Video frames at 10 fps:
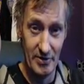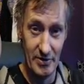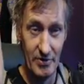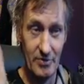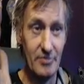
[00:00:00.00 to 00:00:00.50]

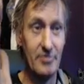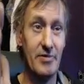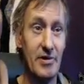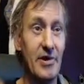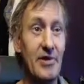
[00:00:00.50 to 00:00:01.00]
you know.
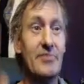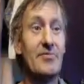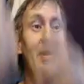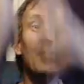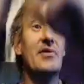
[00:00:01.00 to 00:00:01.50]
And then you
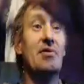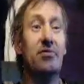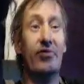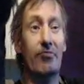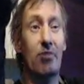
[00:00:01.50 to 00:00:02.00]
ride,
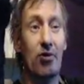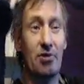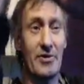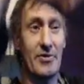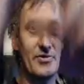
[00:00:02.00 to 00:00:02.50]
the bogey
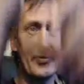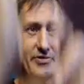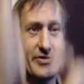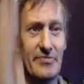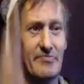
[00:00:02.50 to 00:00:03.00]
goes
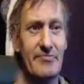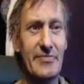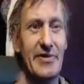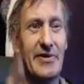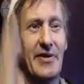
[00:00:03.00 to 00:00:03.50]
up
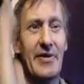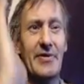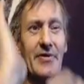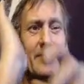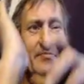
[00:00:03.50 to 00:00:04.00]
and
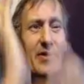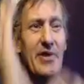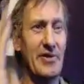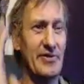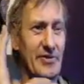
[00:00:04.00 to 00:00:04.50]
down, but
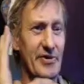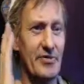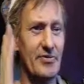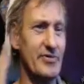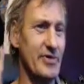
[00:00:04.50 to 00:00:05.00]
as it
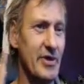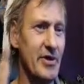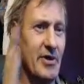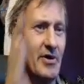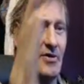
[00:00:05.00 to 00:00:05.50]
goes
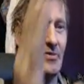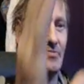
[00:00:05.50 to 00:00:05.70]
up,